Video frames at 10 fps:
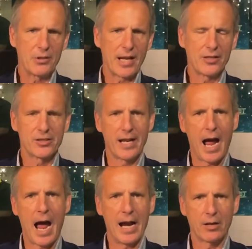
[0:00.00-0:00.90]
was actually
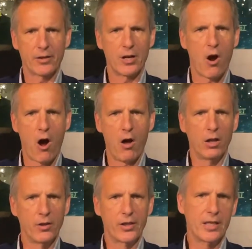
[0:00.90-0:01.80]
higher than
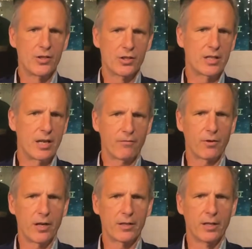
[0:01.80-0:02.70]
all of these
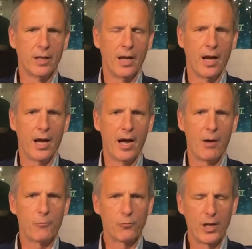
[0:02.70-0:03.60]
different
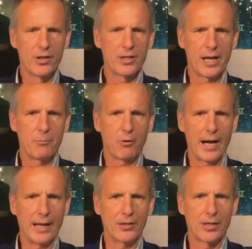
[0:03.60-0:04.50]
real estate
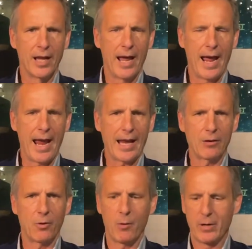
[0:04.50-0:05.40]
brands.
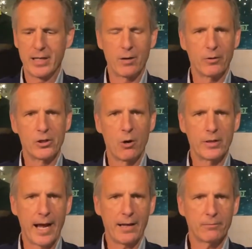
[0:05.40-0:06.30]
And we did it with no
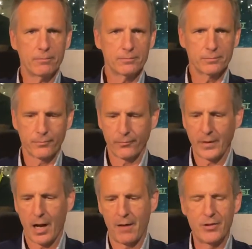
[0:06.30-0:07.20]
debt.
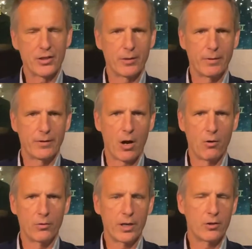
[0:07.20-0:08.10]
Obviously, we
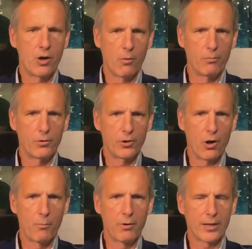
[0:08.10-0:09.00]
go
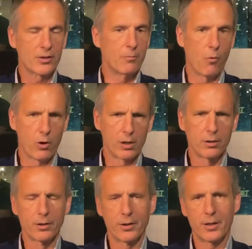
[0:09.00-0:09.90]
no bricks and mortar
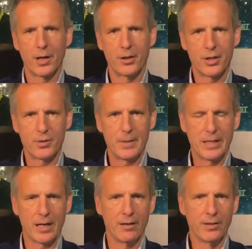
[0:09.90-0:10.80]
to speak
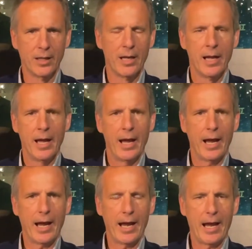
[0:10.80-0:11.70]
of.
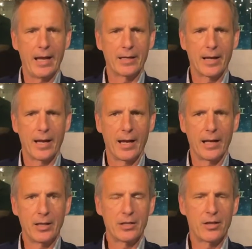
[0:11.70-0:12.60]

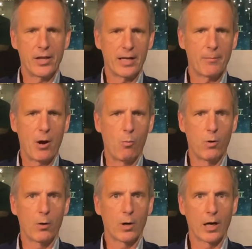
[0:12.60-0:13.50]
And then you think about
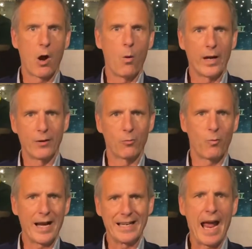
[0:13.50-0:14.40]
where we're going
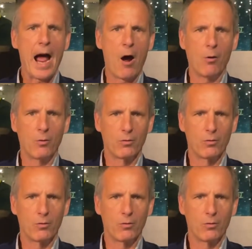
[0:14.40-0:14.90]
right now.